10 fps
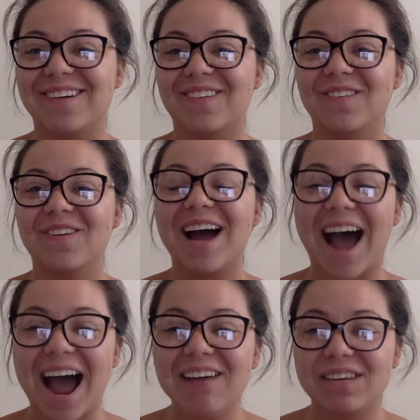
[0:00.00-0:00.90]
what
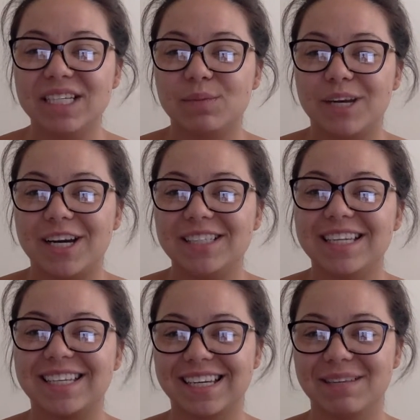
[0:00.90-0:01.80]
I've experienced
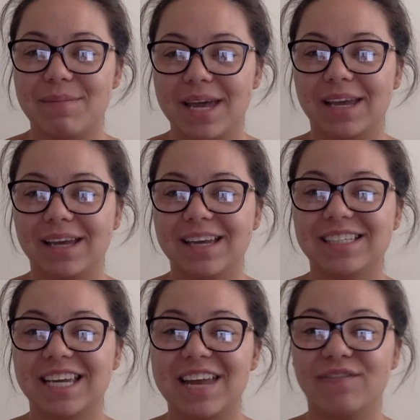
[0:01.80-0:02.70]
is going
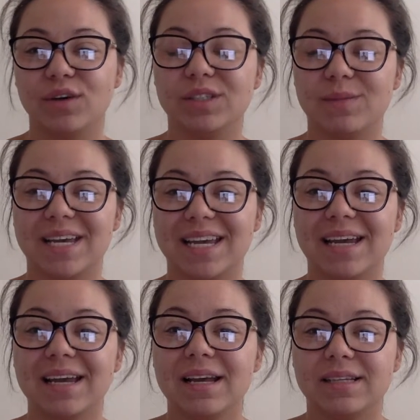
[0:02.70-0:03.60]
to influence
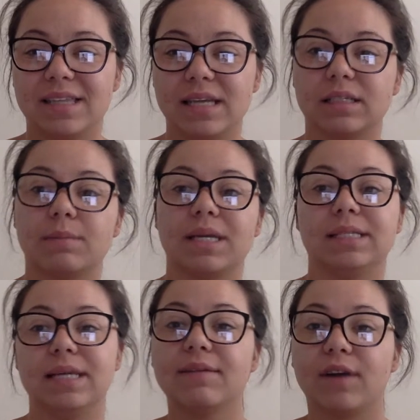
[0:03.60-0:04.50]
me to think
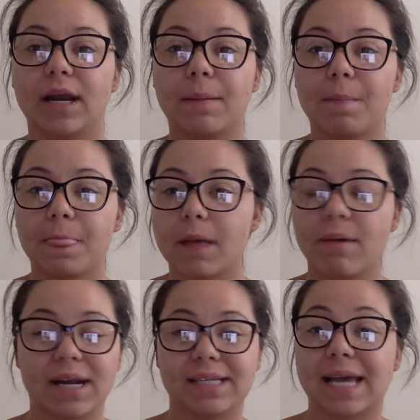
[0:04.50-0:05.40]
something different
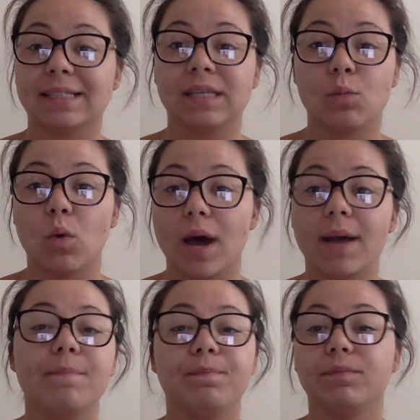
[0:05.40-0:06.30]
about a text than
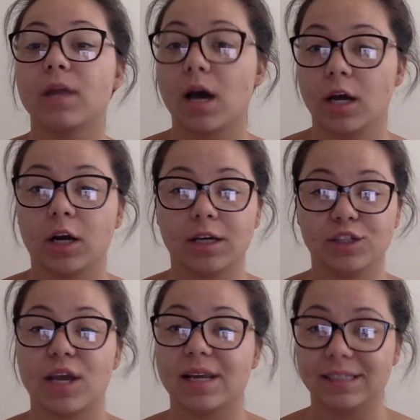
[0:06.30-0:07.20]
what Hunter and
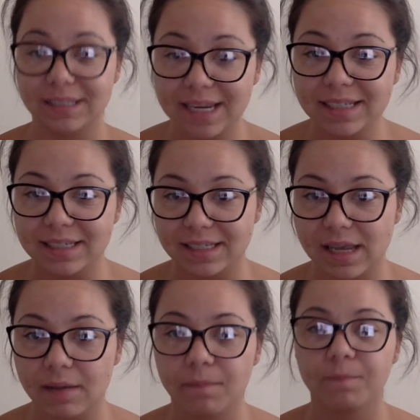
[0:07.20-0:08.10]
Jan and Stacy
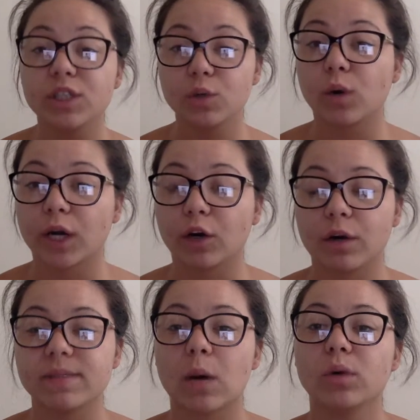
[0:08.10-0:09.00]
see. I want you to work in
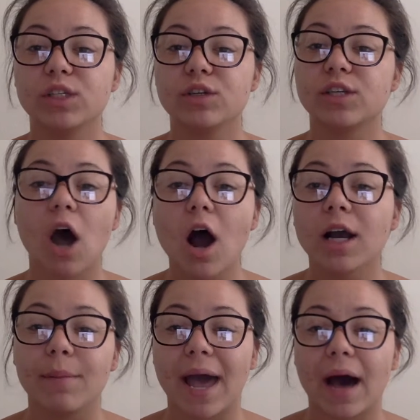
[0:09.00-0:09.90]
groups. I want you to talk
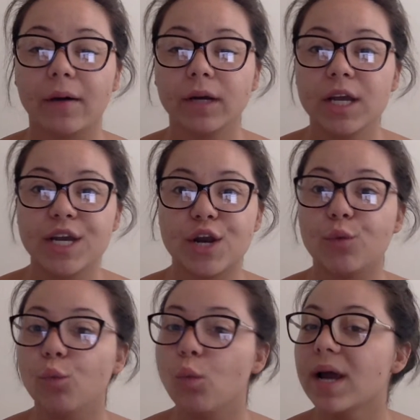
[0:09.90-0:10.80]
about,
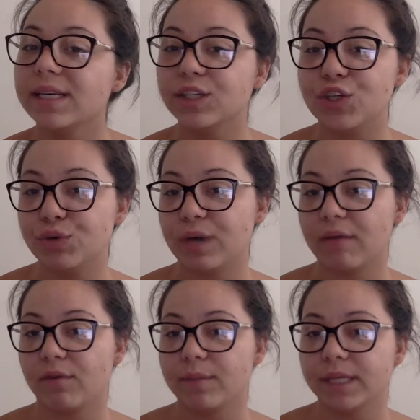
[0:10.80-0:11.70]
what did you
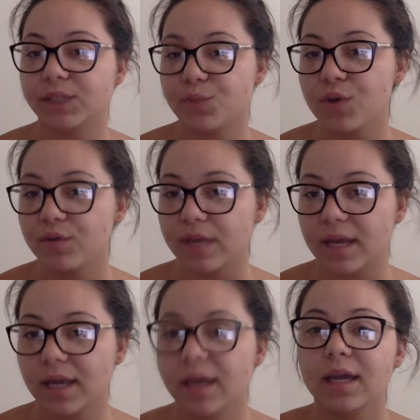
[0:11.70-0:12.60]
get from this
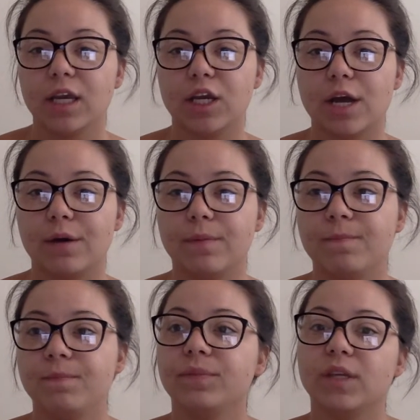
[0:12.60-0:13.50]
movie?
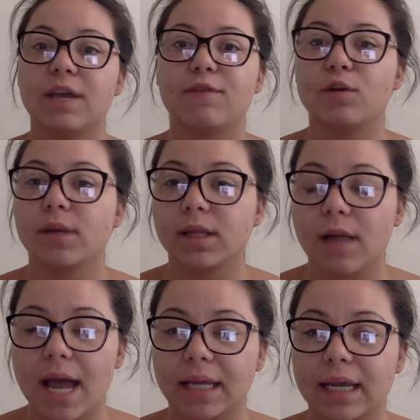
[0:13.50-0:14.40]
If you read The
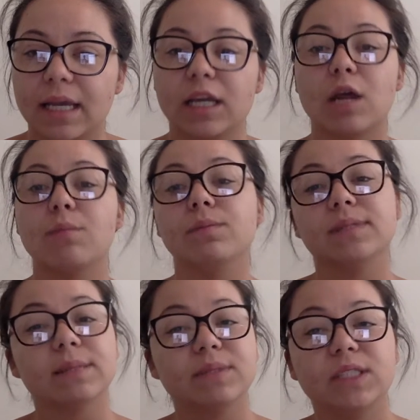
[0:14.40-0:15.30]
Lion King,
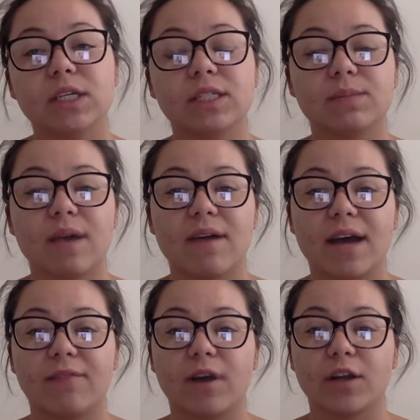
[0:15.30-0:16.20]
some students may have
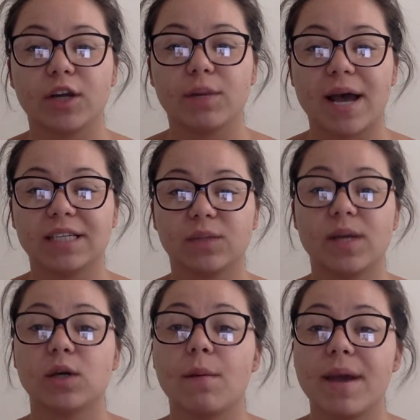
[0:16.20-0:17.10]
had a father who passed
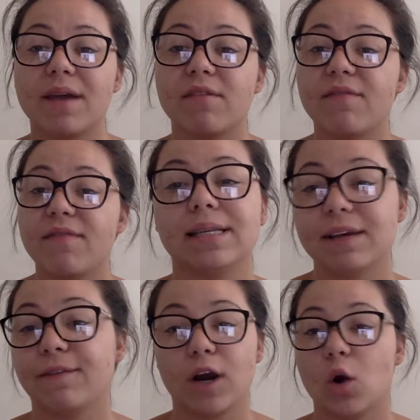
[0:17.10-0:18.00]
away, so it may have a
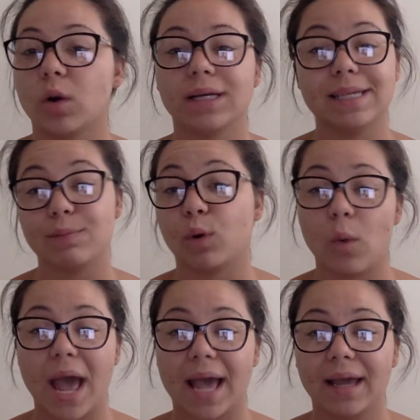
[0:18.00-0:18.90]
different or a deeper
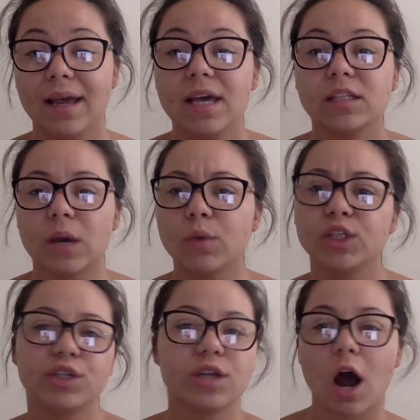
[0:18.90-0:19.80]
way. So I want you
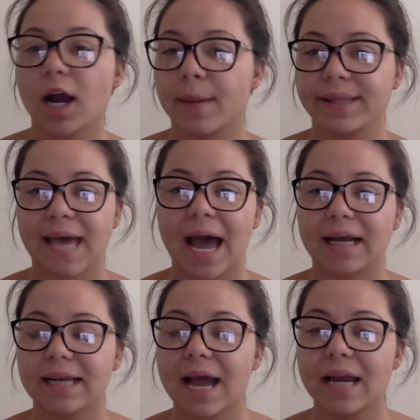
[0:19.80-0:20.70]
to talk about that
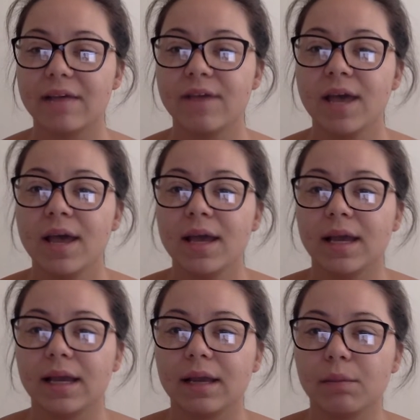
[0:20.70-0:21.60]
and kind of
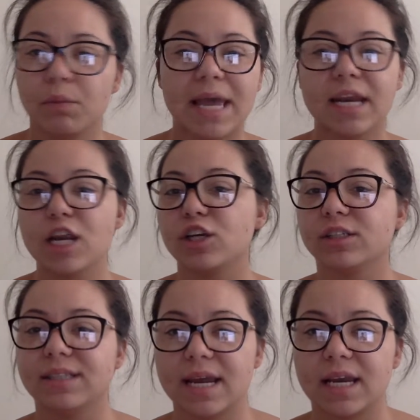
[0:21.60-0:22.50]
gain an
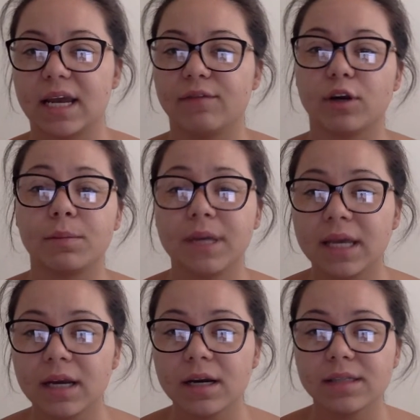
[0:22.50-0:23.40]
understanding of your
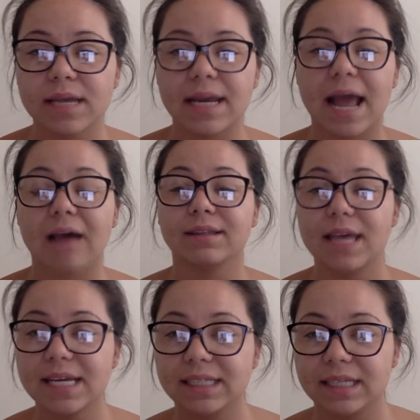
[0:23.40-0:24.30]
peers and how
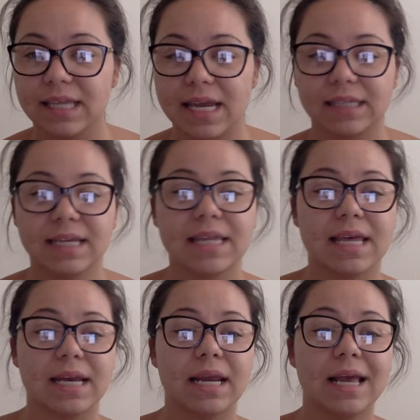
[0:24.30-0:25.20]
they see things, and
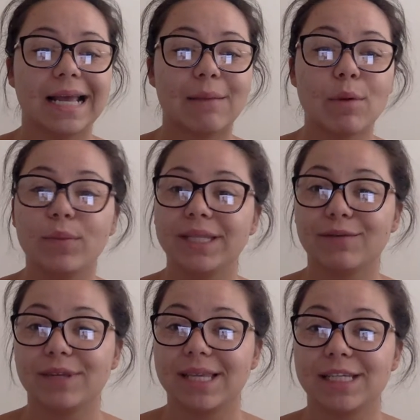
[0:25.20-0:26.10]
then come up with
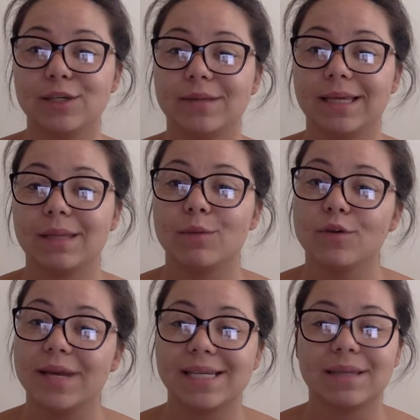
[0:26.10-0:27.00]
different things you think the
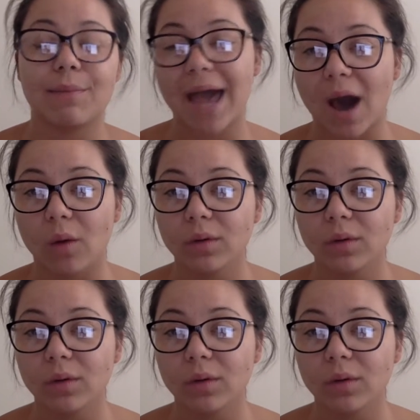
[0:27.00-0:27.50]
movie is about.